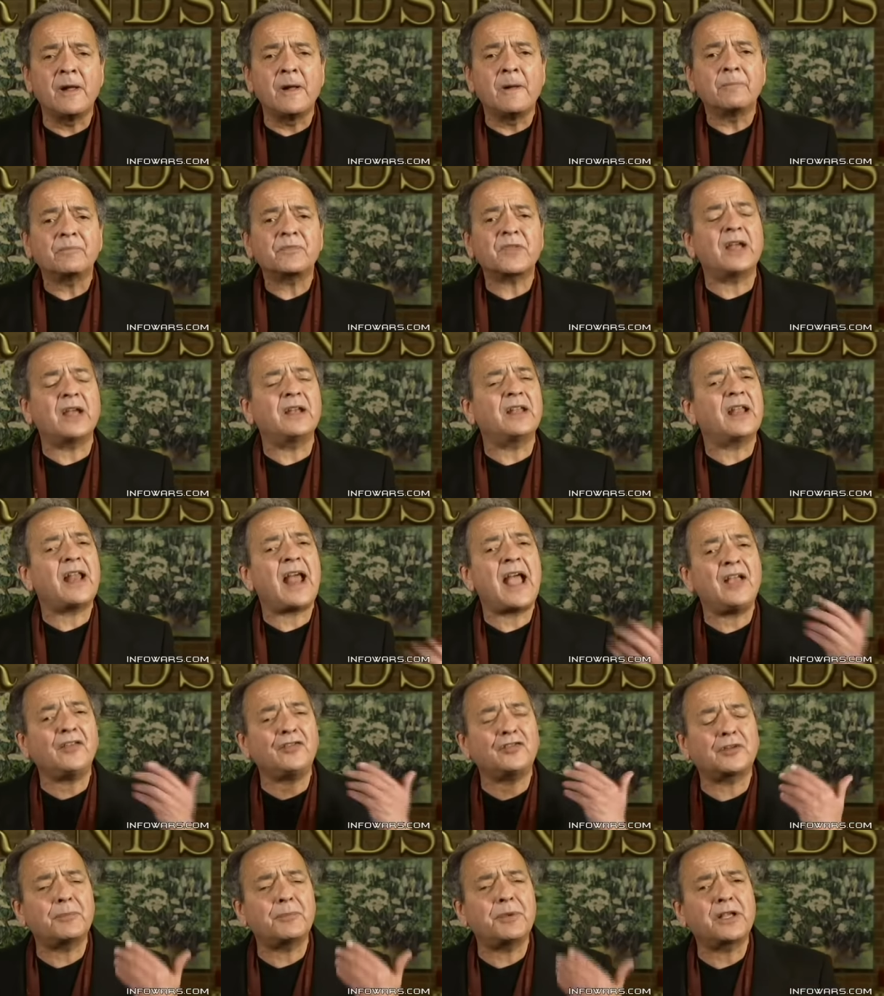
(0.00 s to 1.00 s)
And it has
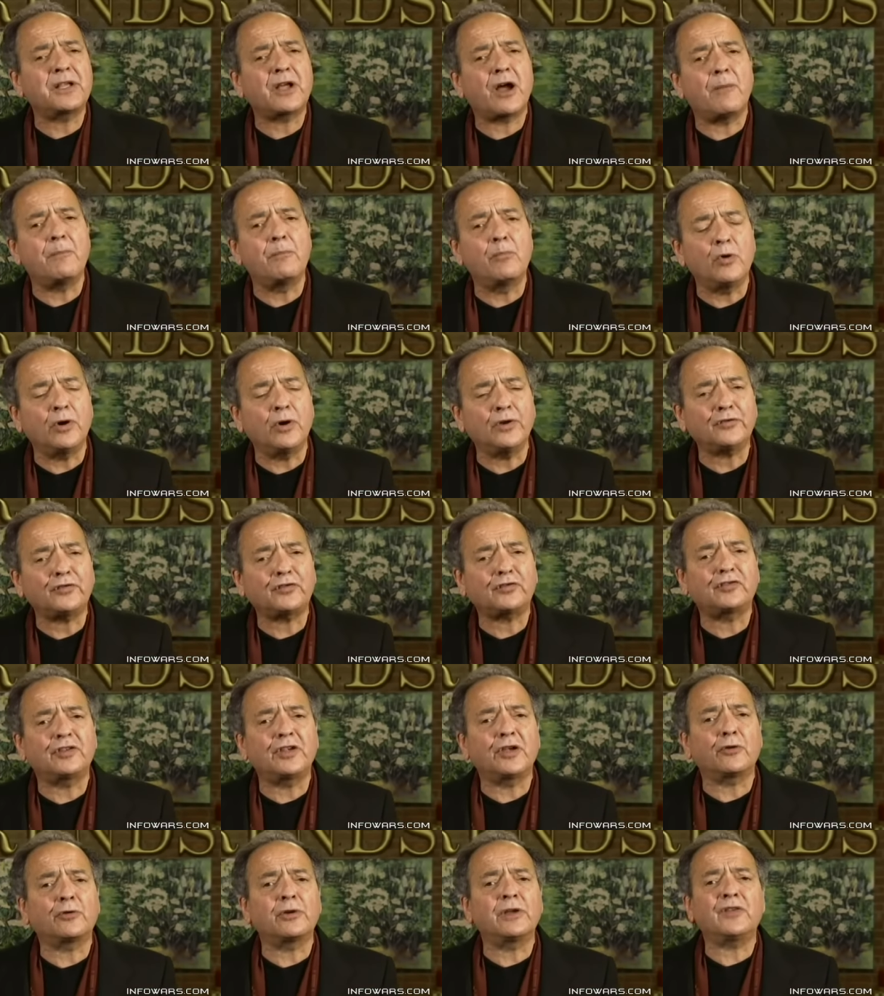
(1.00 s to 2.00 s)
to become more
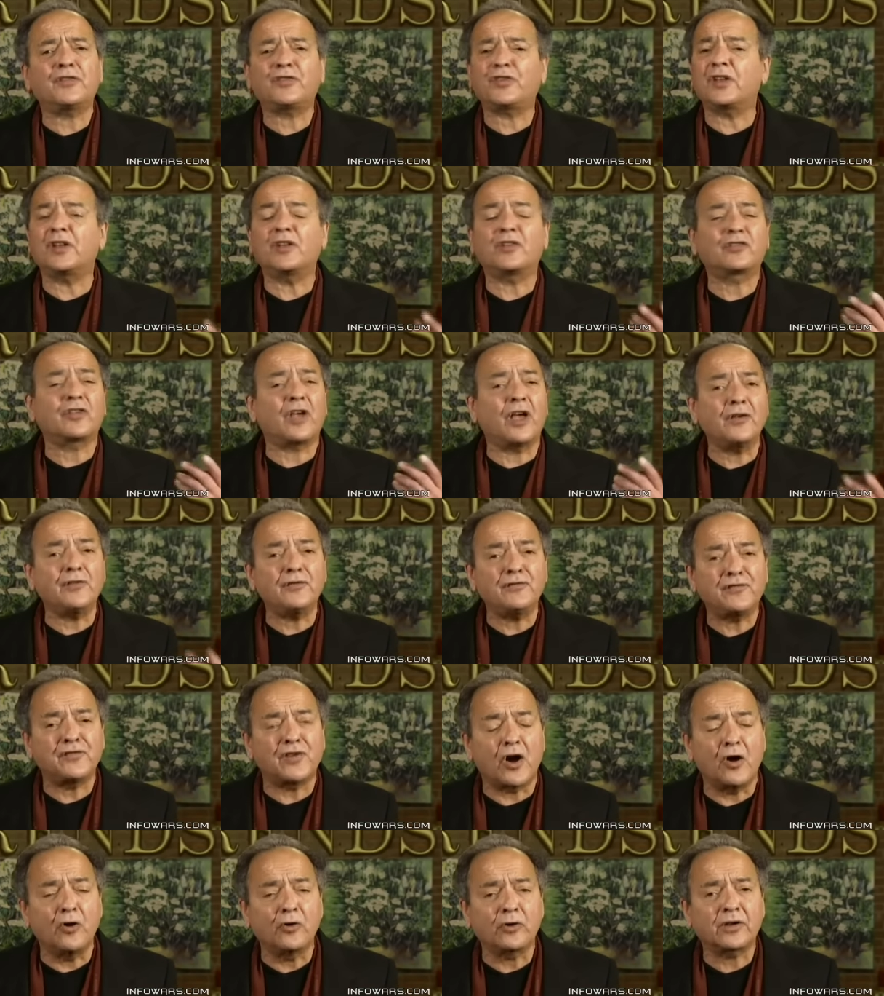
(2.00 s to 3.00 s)
serious, and it's
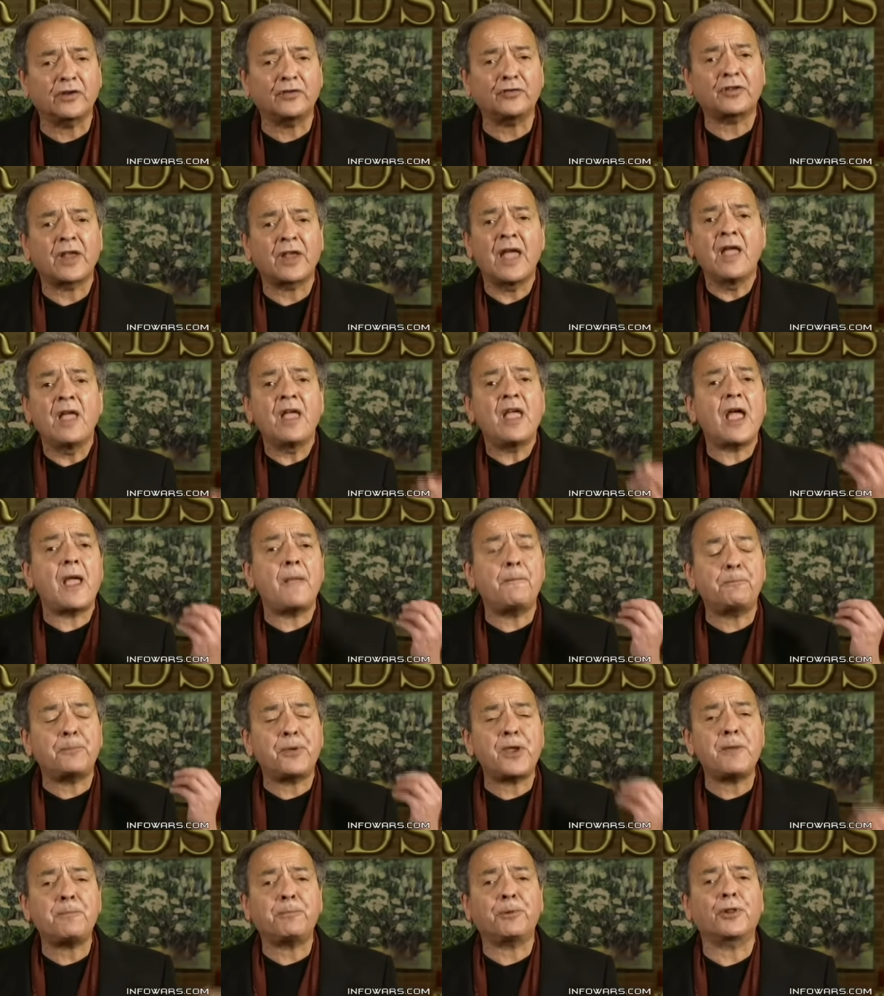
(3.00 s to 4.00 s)
unfocused. And
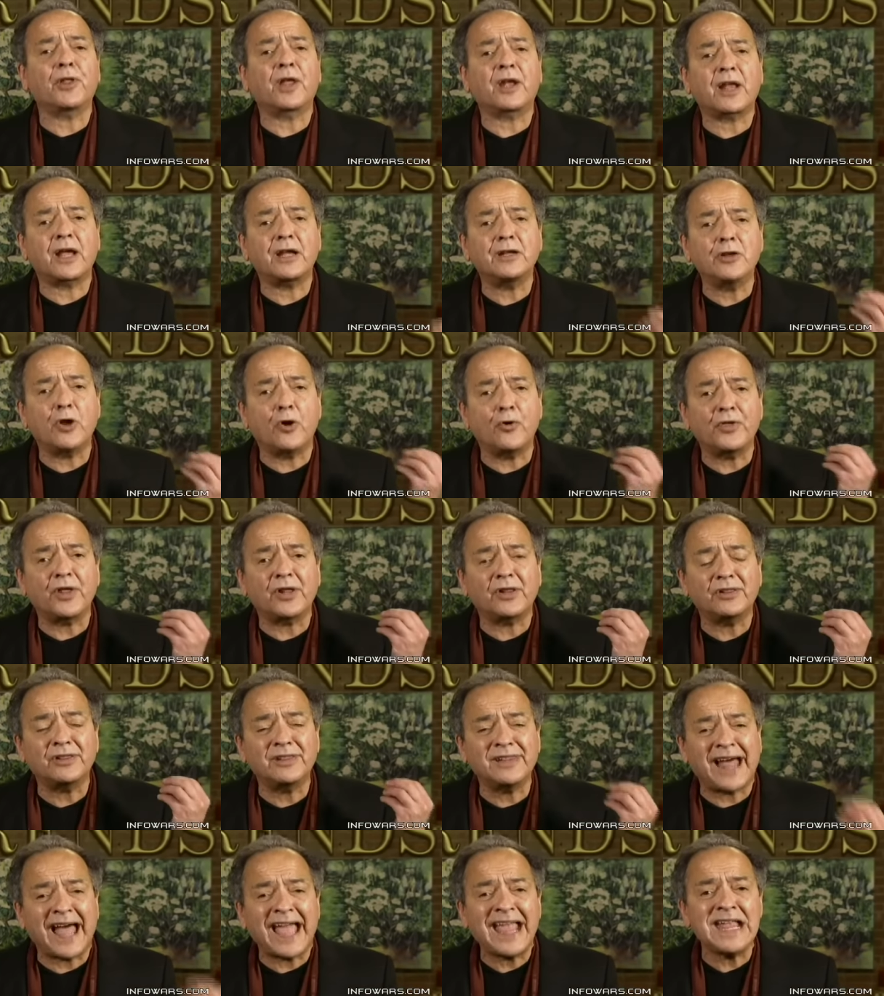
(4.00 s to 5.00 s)
people that I know that
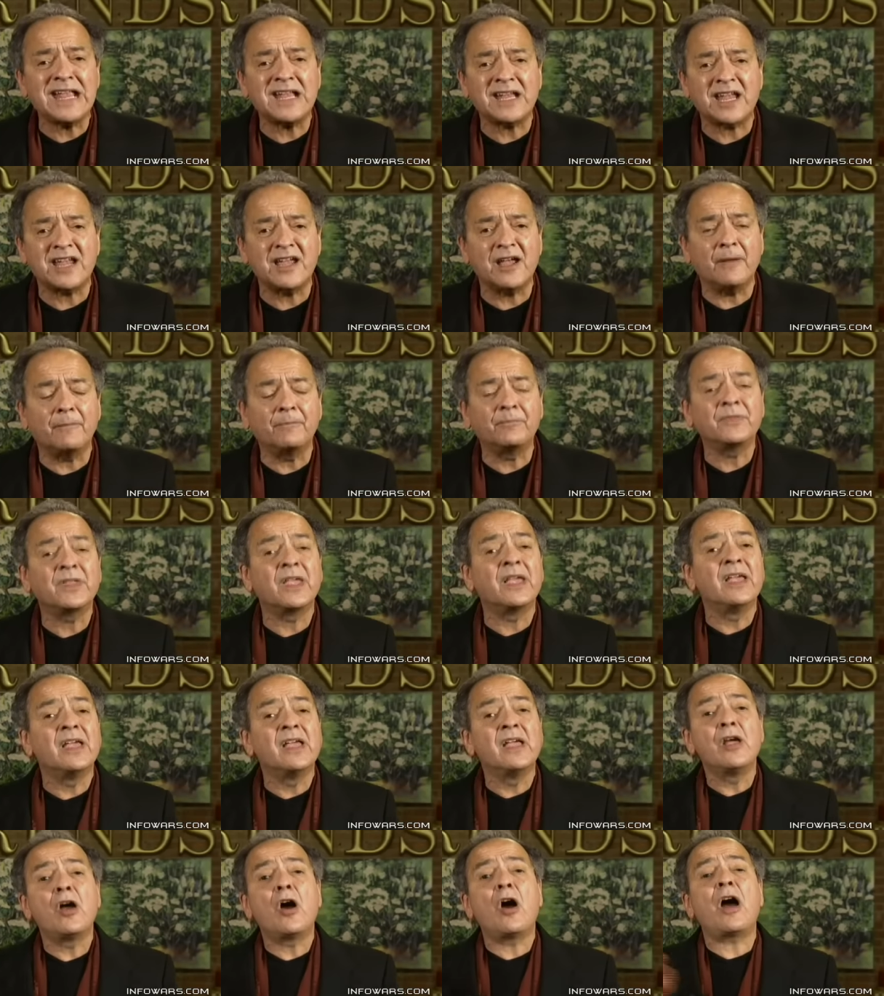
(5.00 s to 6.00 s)
like him
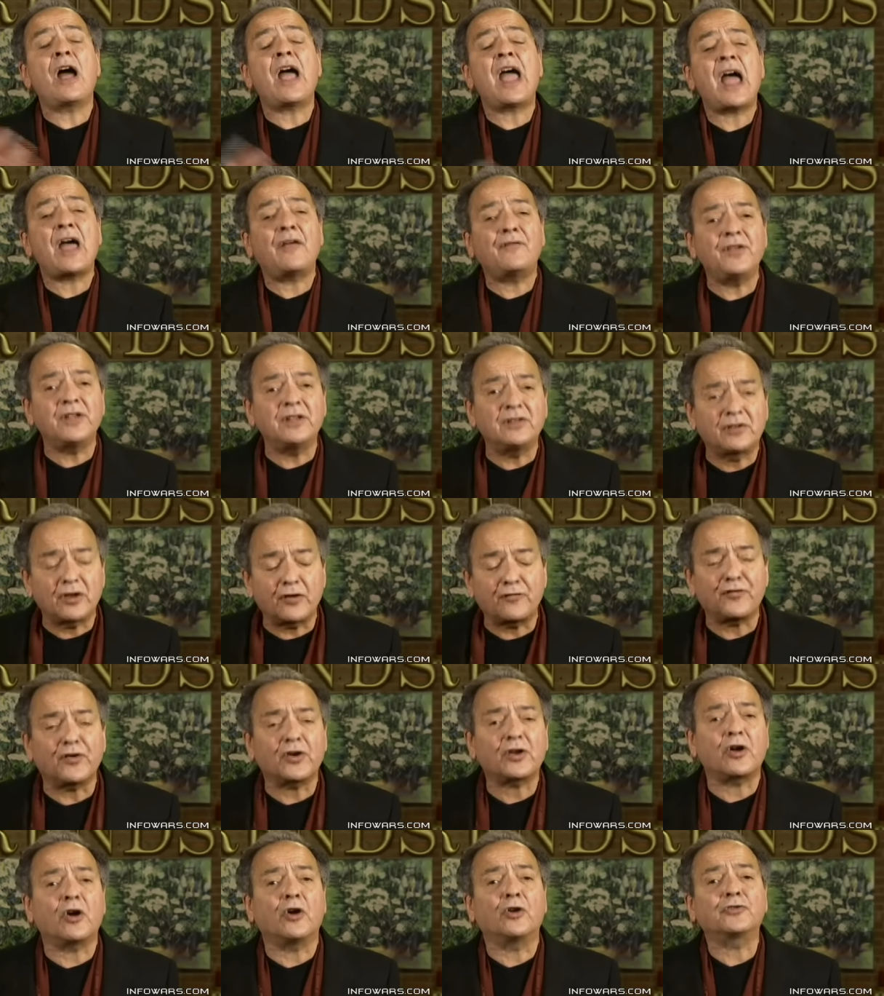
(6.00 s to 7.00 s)
are having
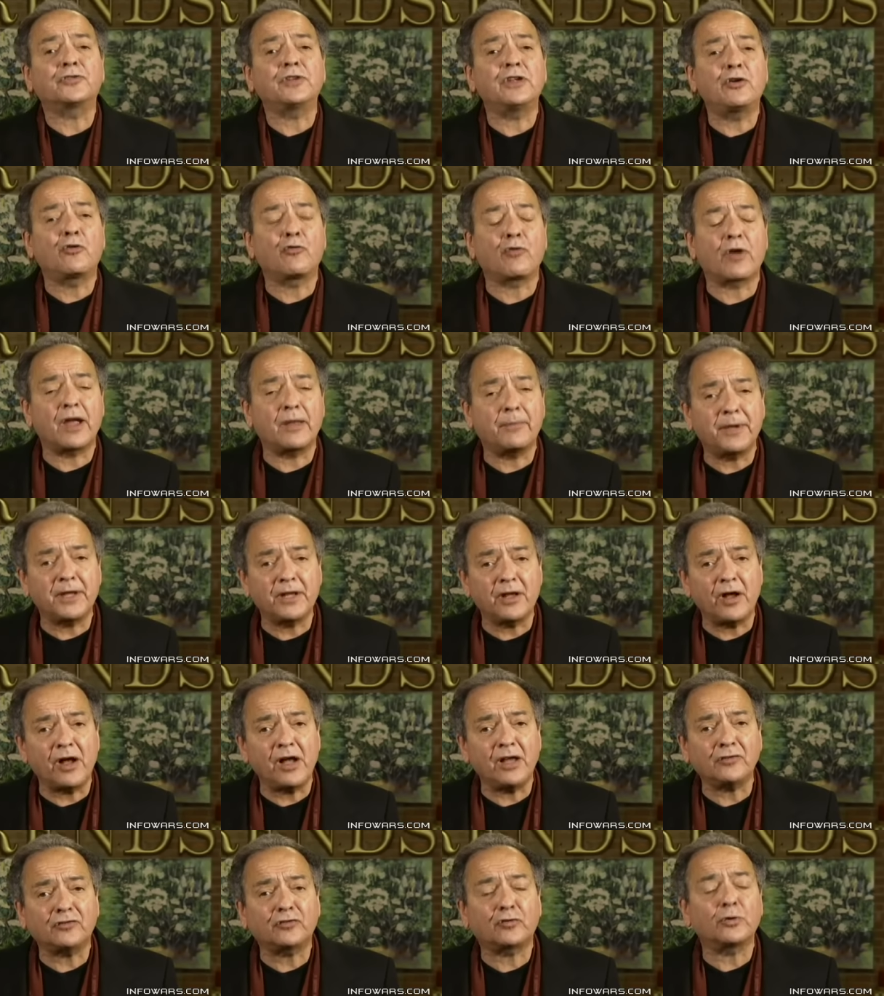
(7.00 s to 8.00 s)
difficulty grabbing
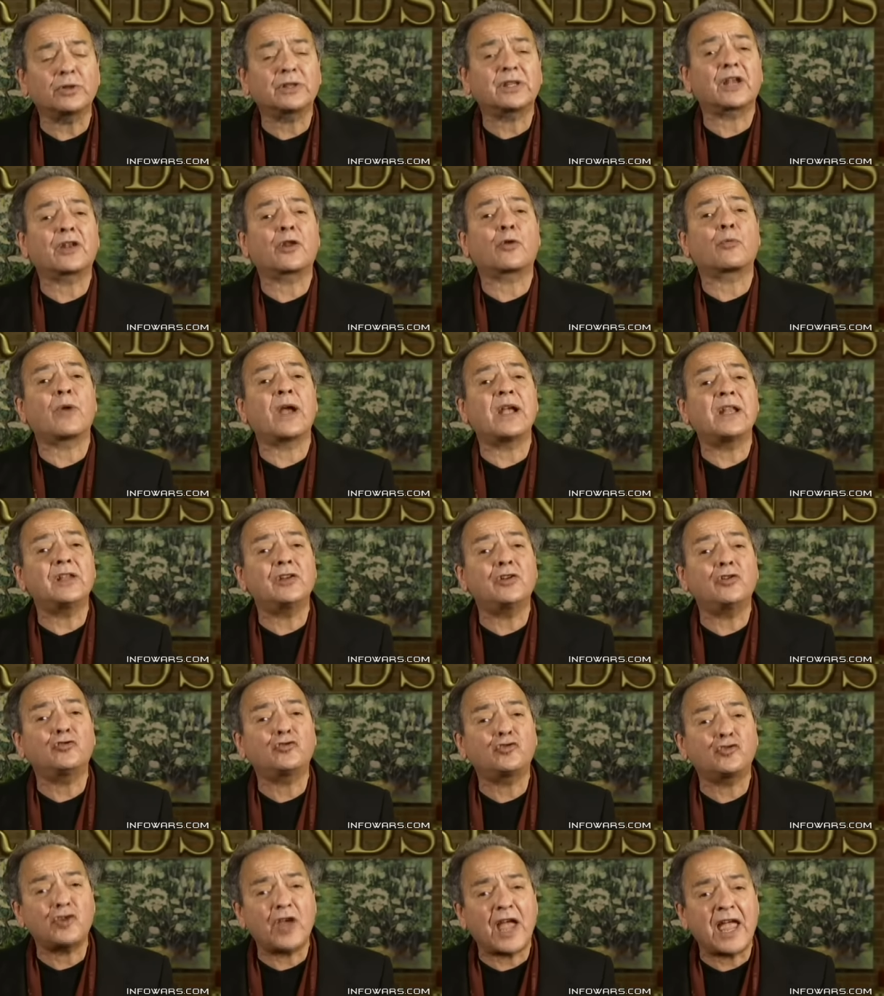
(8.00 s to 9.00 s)
onto it, that are ready to
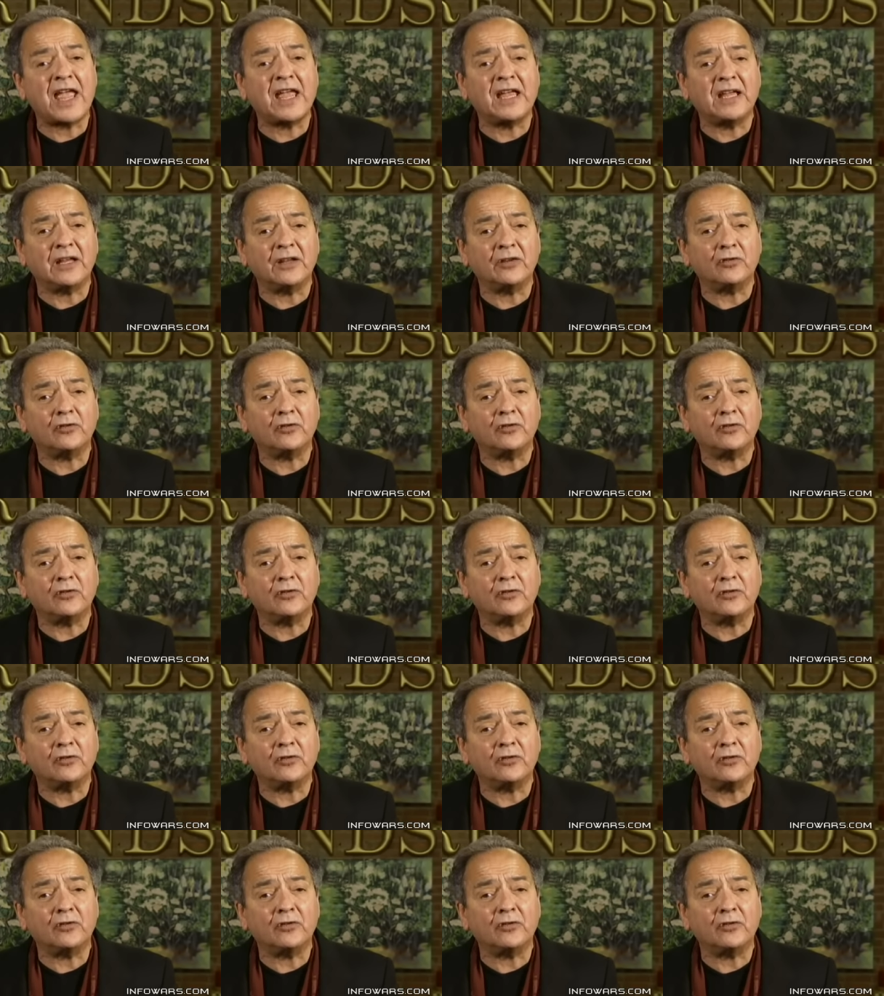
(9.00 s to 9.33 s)
change.